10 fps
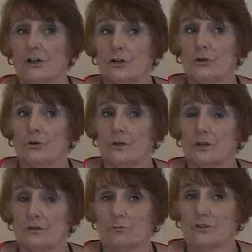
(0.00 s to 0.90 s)
who
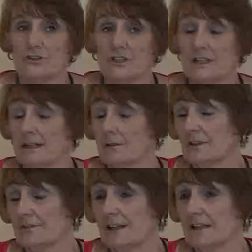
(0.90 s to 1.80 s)
were just dealing
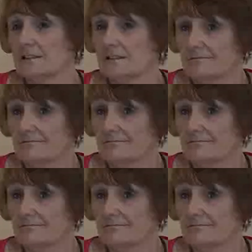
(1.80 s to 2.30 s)
with figures.